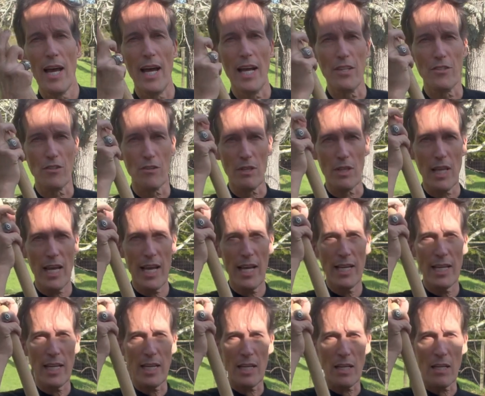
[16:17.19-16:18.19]
as you're
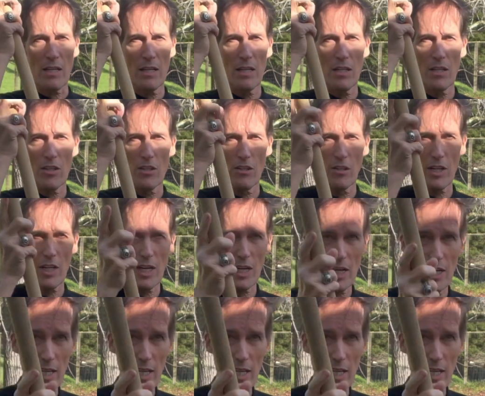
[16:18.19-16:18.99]
landing, you're going to